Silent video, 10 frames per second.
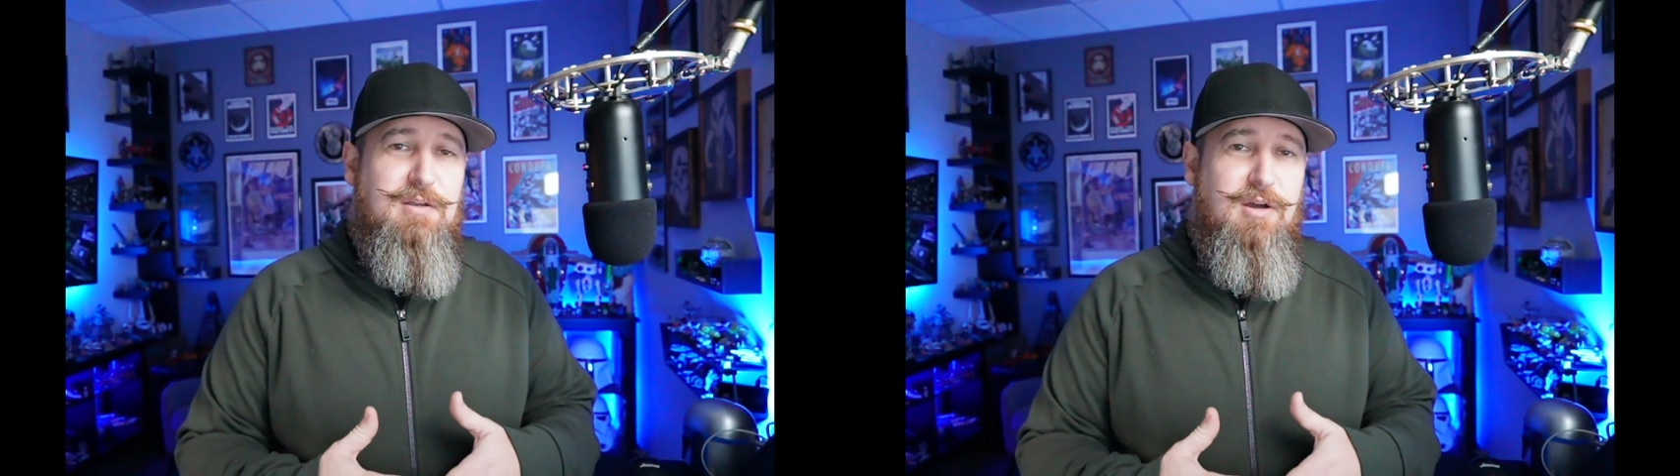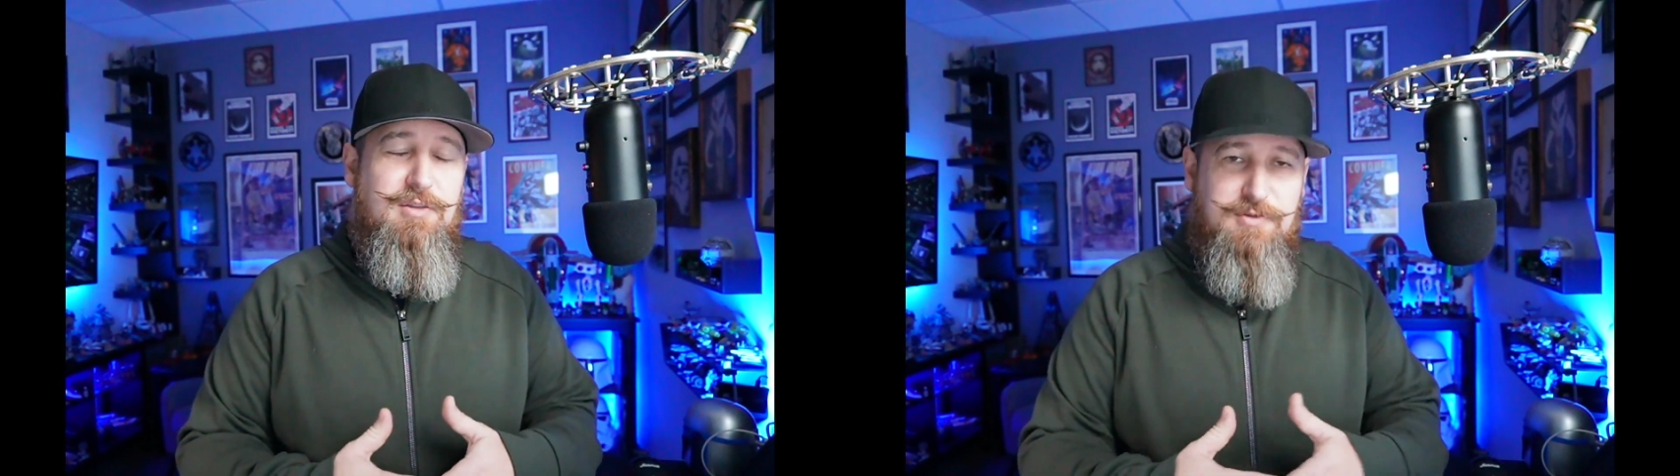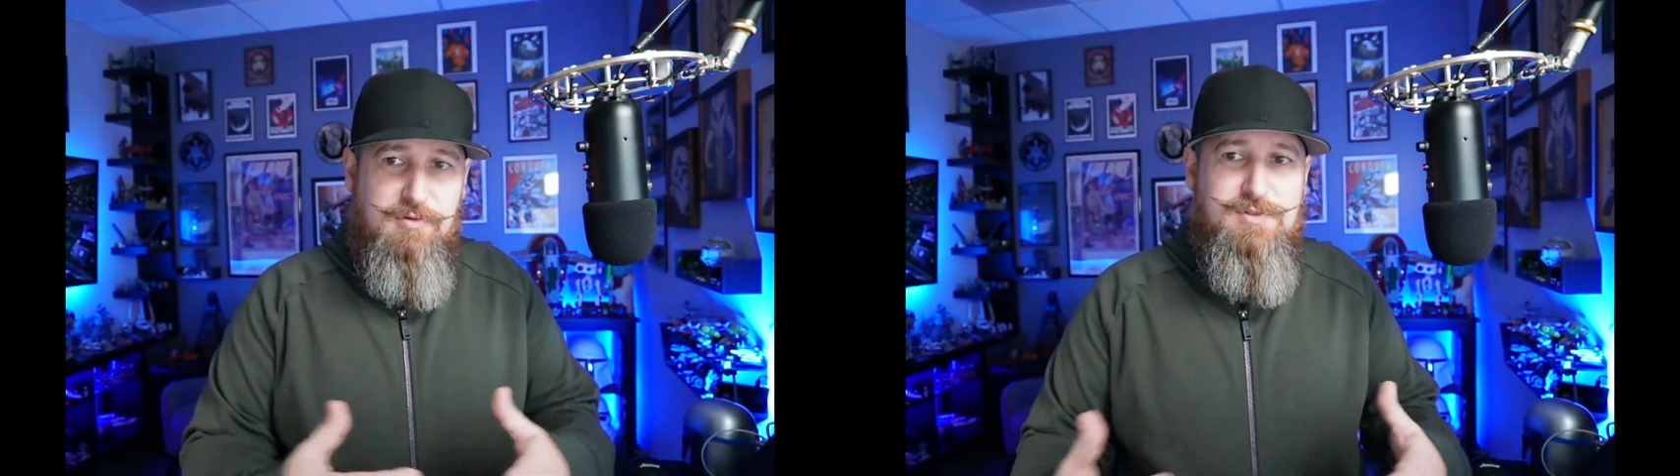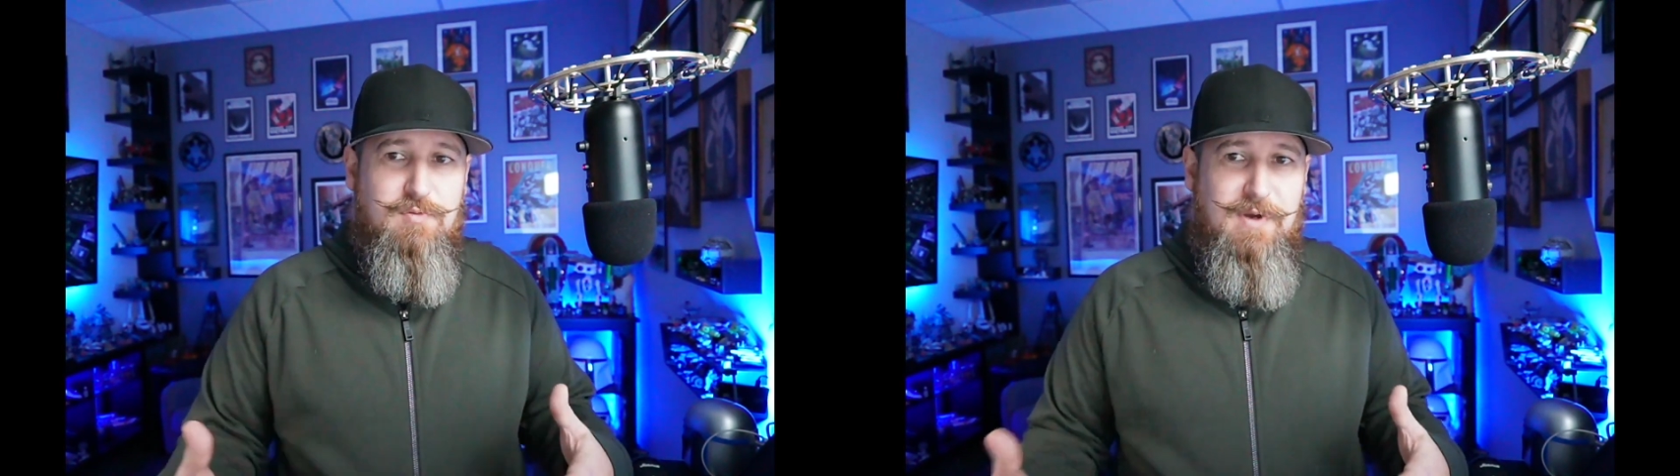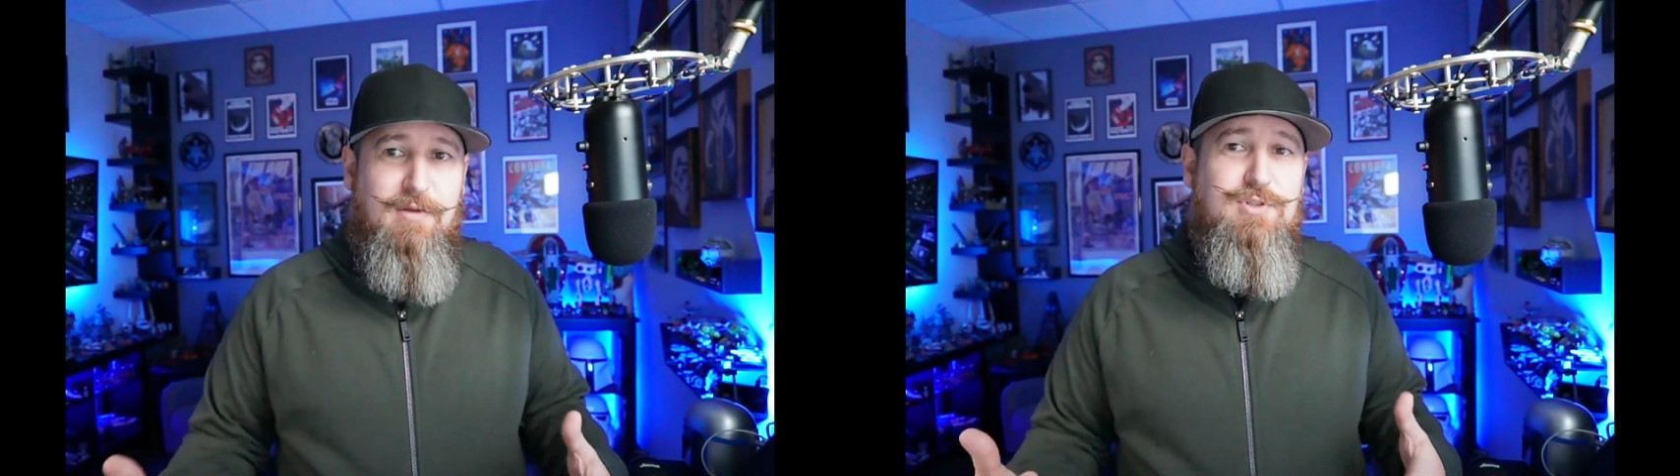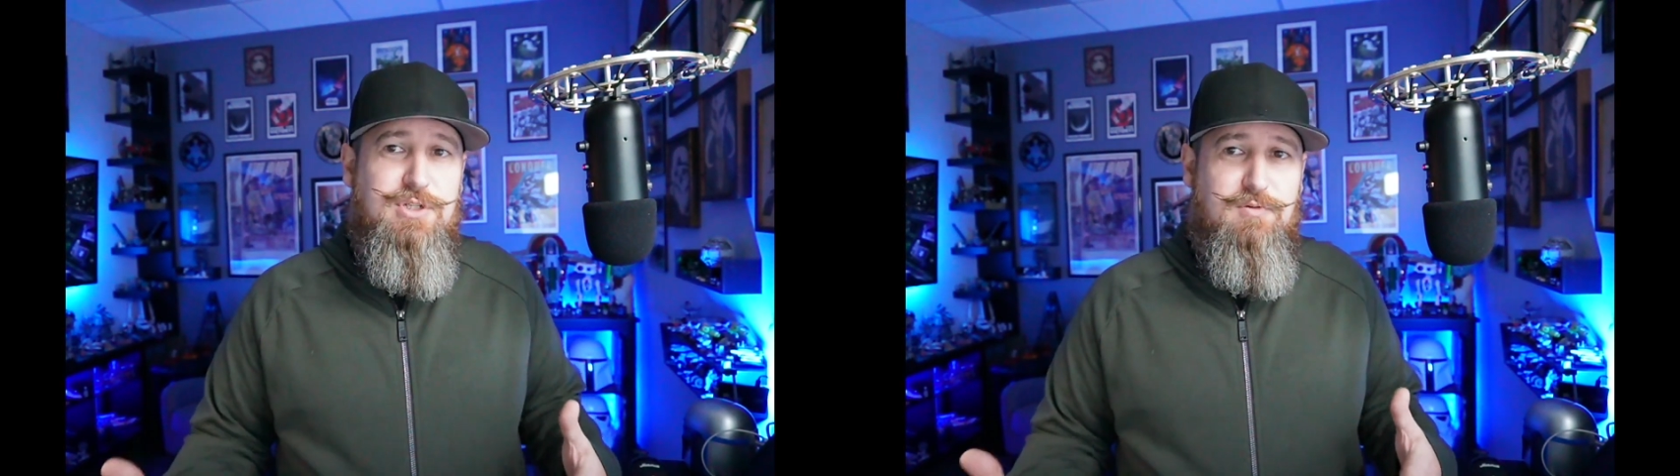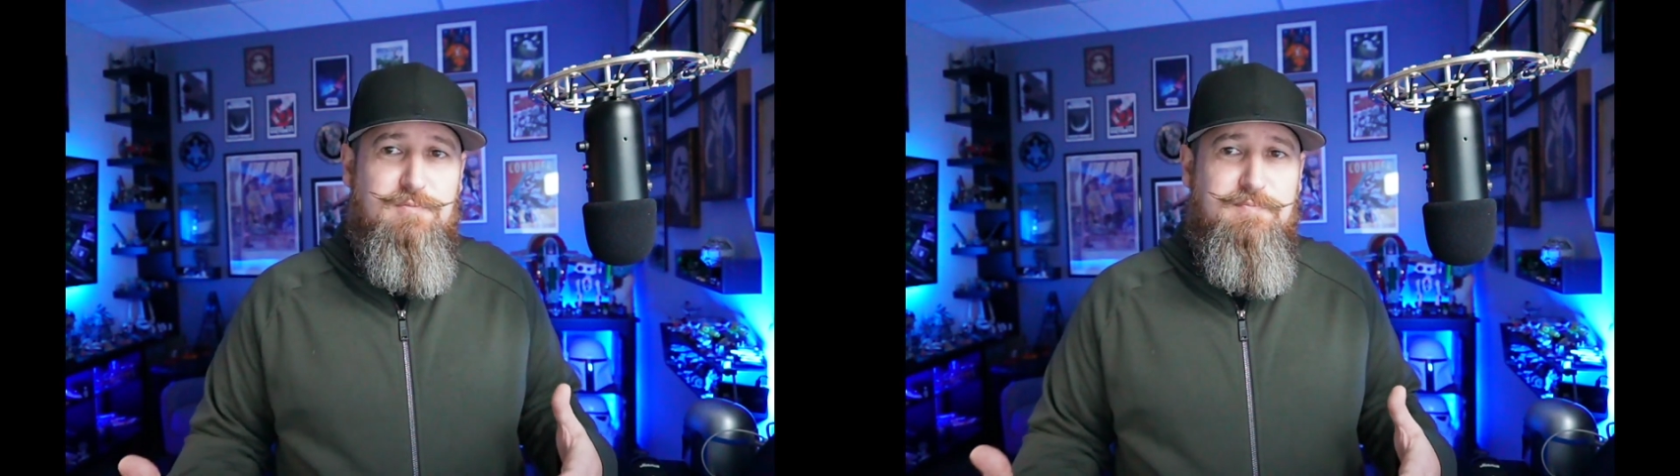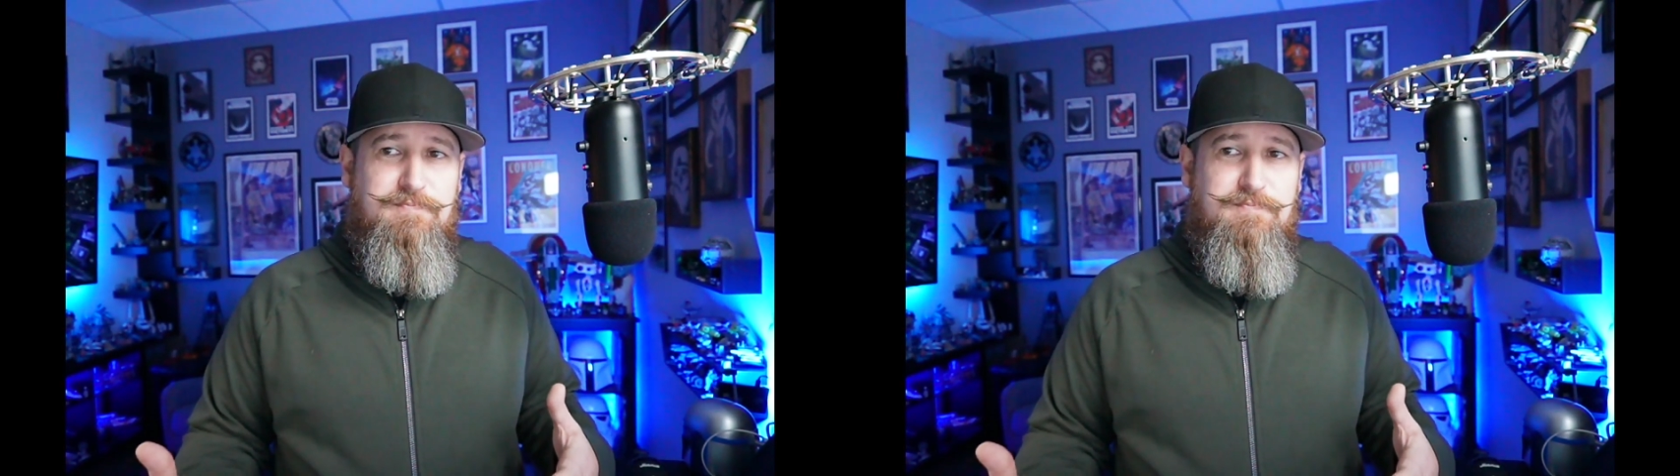on those around you.